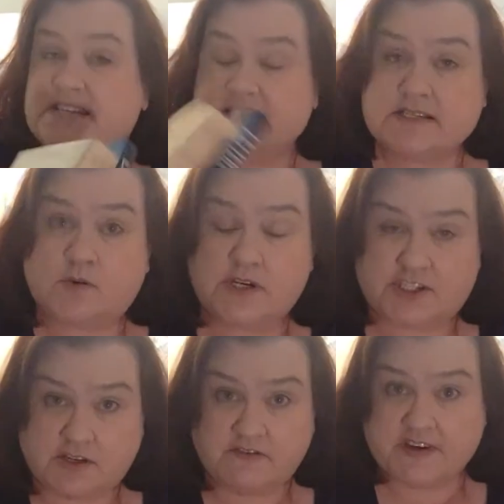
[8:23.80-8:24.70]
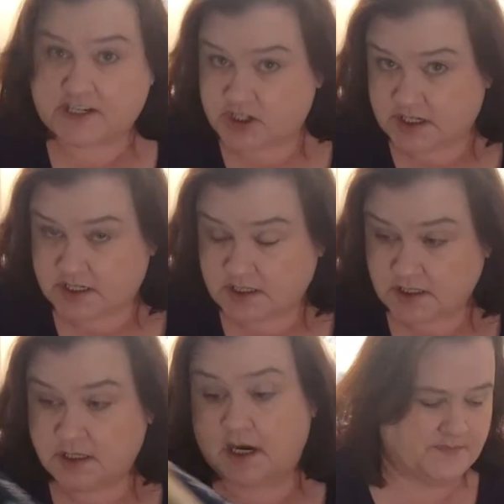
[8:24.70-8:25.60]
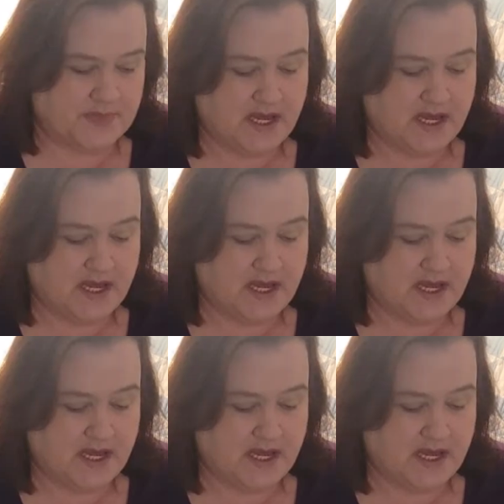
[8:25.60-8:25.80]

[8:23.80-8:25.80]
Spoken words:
of these is Christian fiction. Okay.